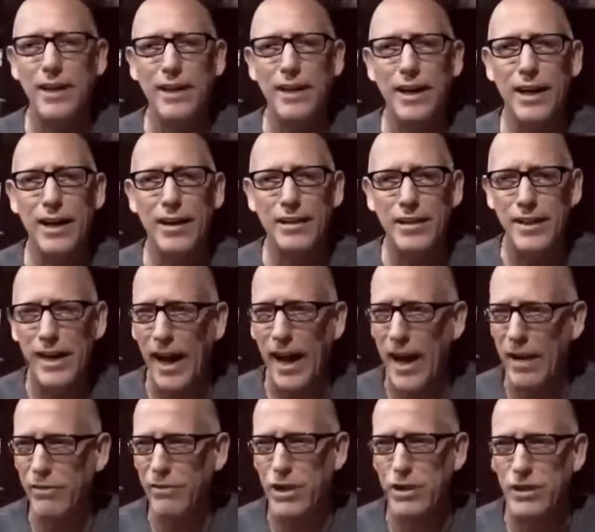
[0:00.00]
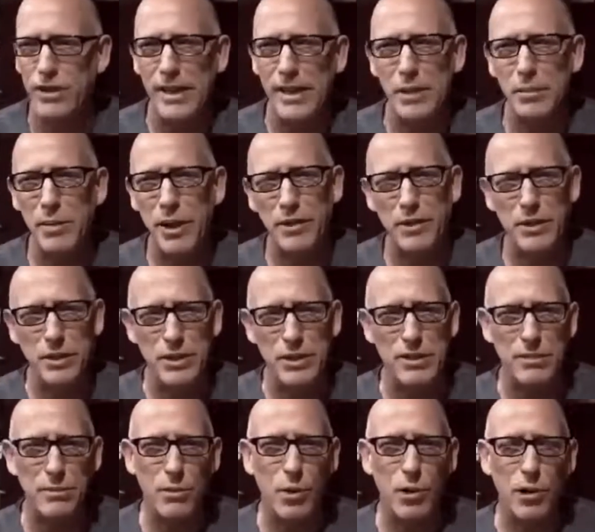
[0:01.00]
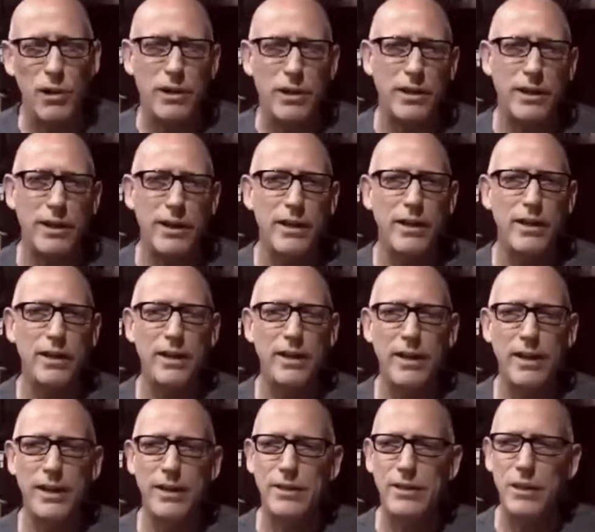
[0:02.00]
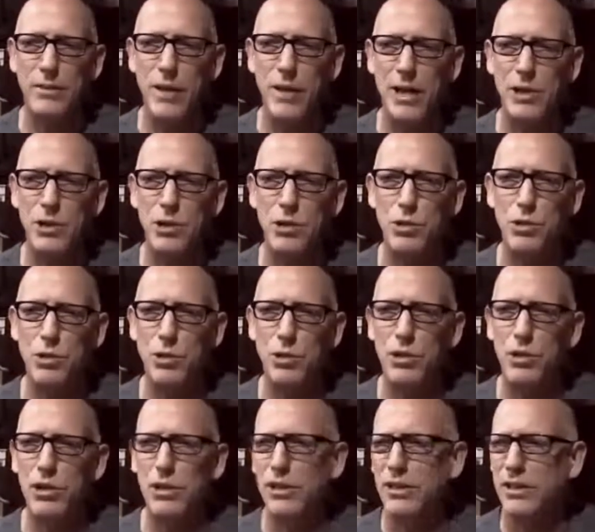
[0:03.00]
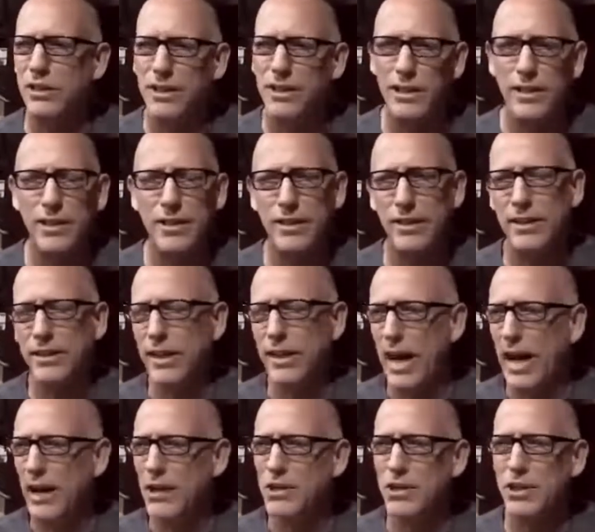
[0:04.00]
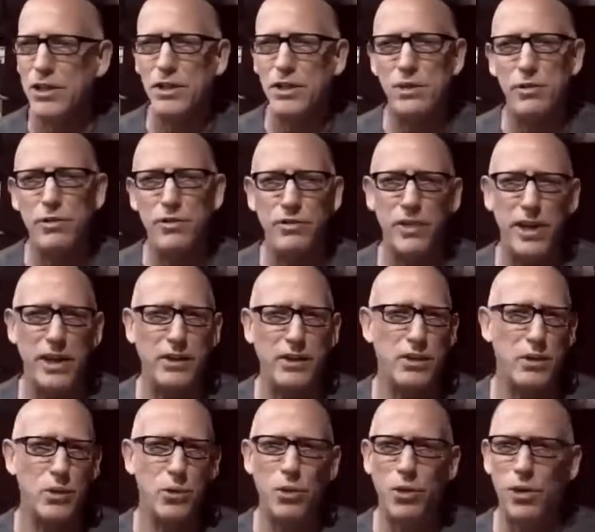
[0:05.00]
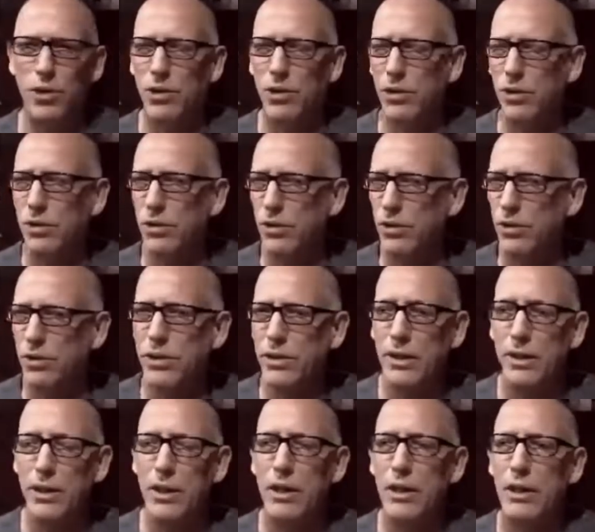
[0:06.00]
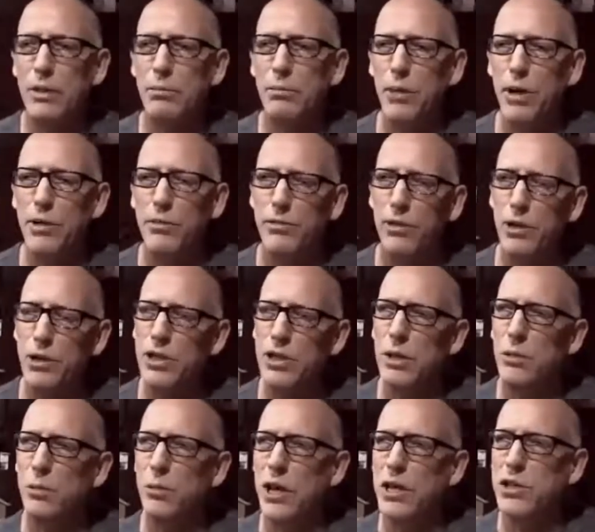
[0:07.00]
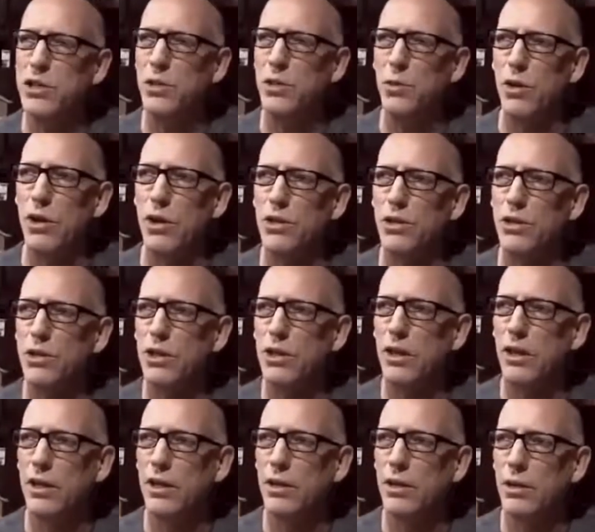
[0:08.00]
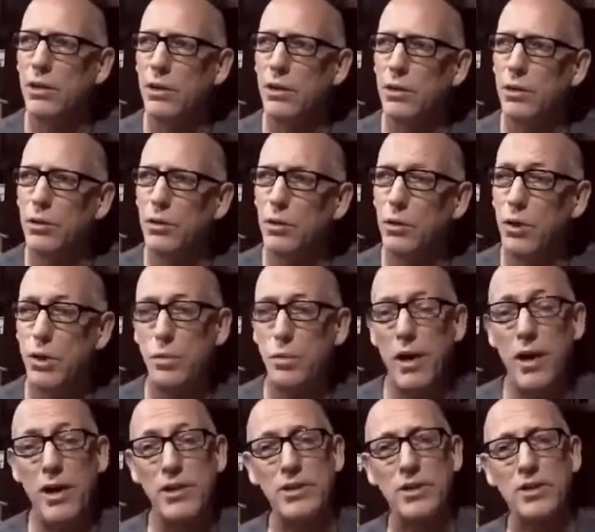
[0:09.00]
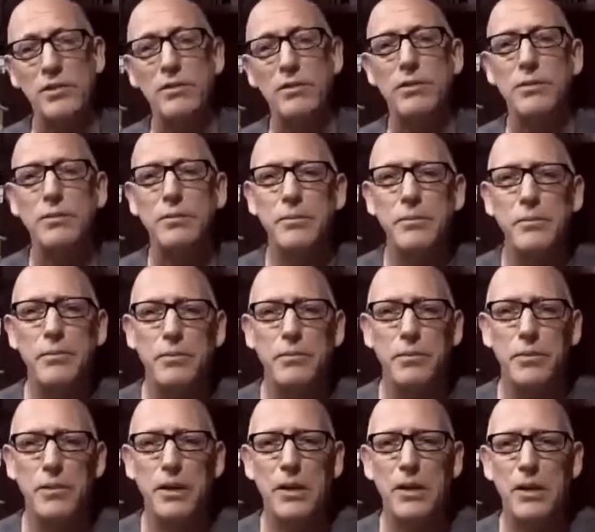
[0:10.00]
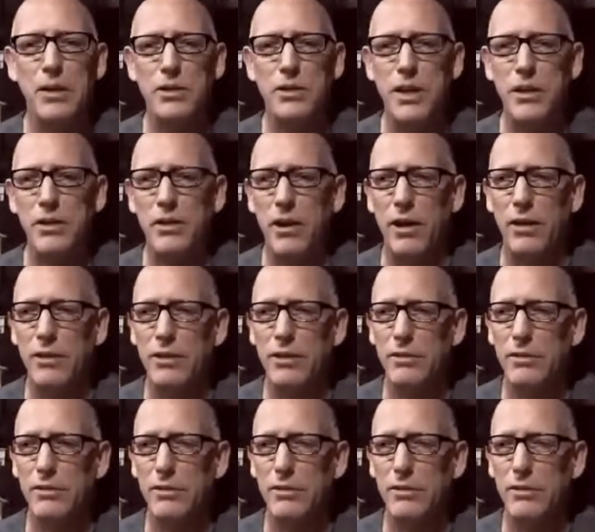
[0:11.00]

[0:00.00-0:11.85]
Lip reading: I think I have to think about this some more, because I'm not sure, how does this affect the world? My first impression was positive, because I thought,